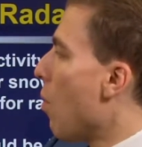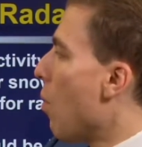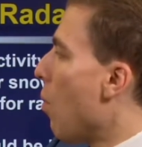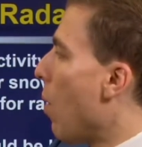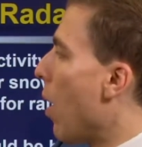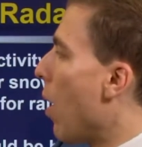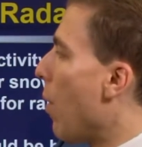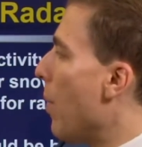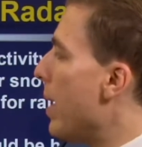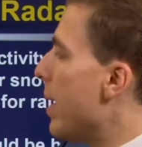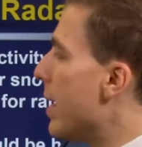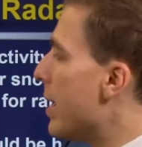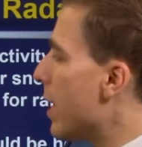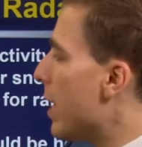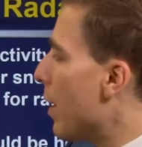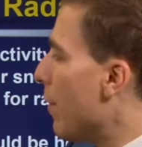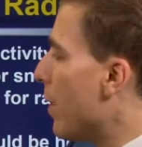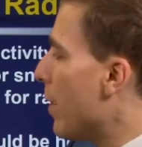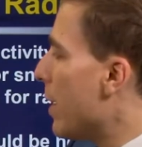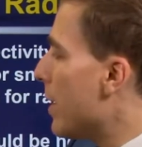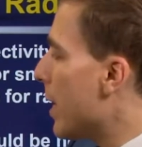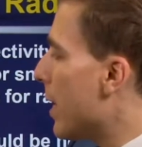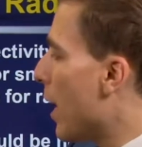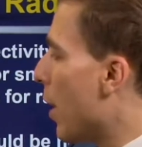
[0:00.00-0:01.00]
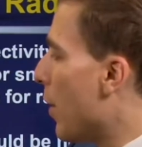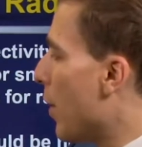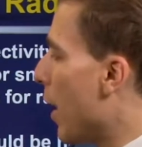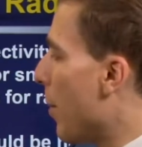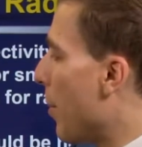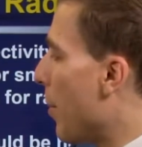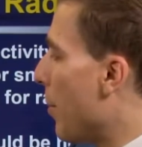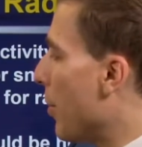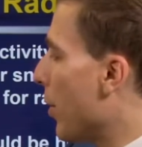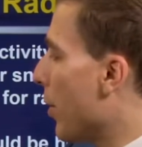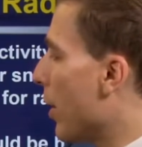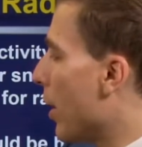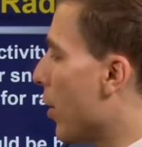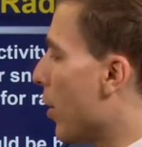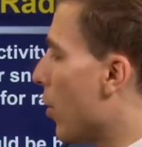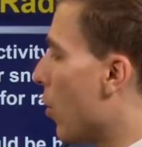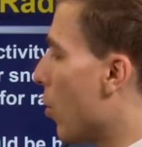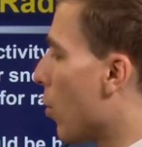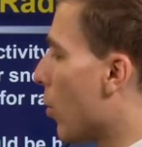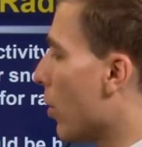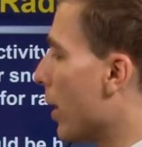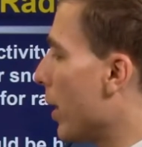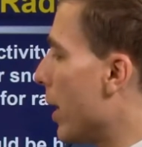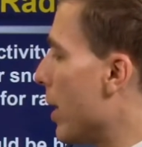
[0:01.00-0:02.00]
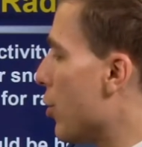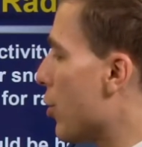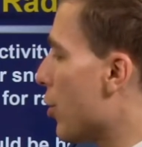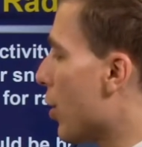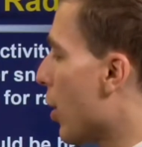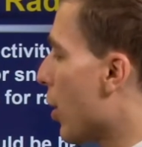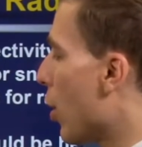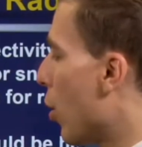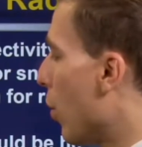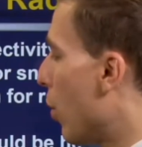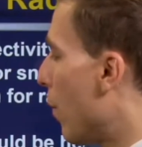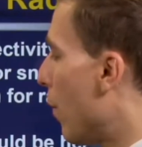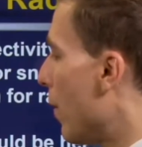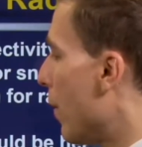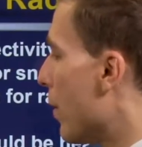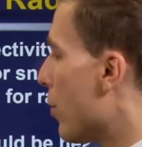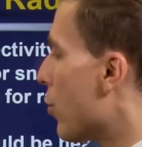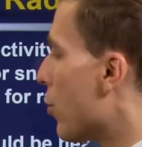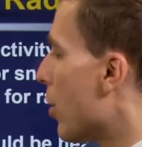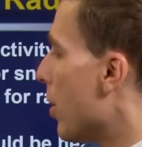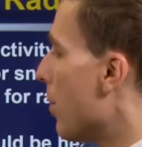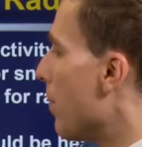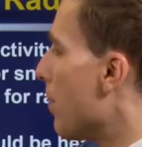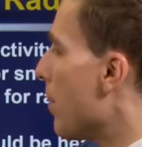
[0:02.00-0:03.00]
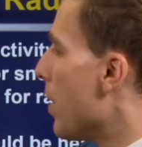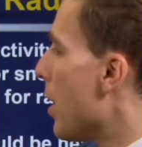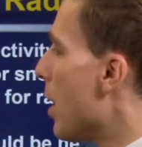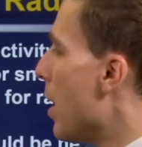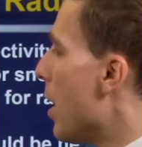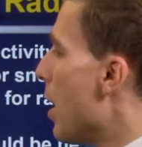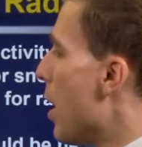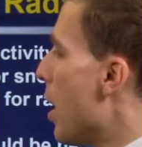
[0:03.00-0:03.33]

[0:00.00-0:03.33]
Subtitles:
Well, we can definitely tell that when we look at correlation coefficient,